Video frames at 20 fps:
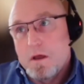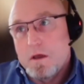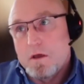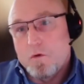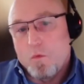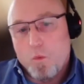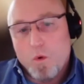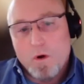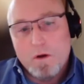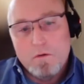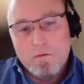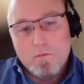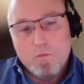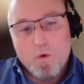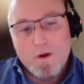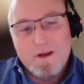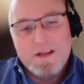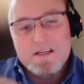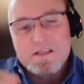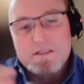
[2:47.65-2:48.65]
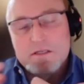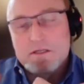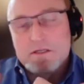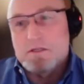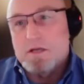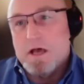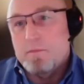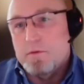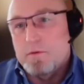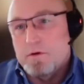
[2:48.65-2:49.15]
What is the
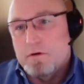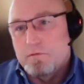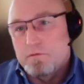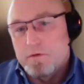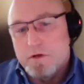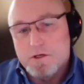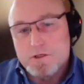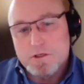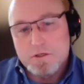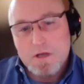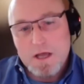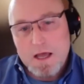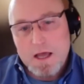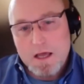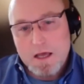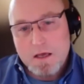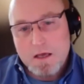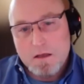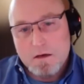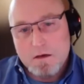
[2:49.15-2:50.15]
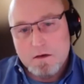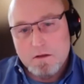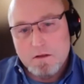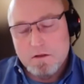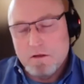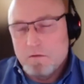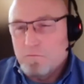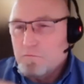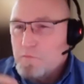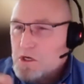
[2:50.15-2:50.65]
cyber division and
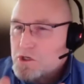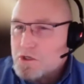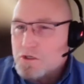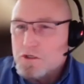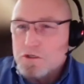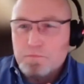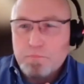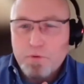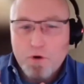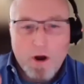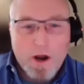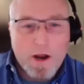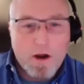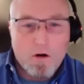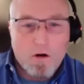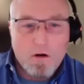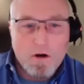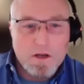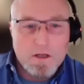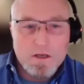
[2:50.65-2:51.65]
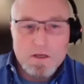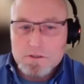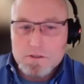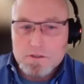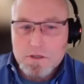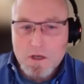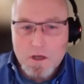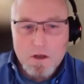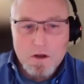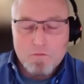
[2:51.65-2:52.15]
the missions,
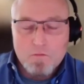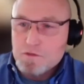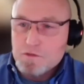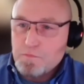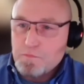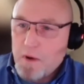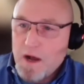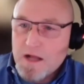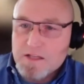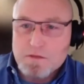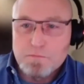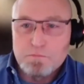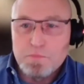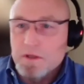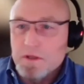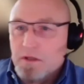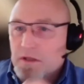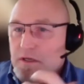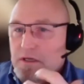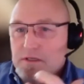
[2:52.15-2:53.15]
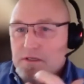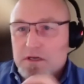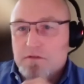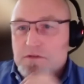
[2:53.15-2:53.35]
priorities, responsibilities?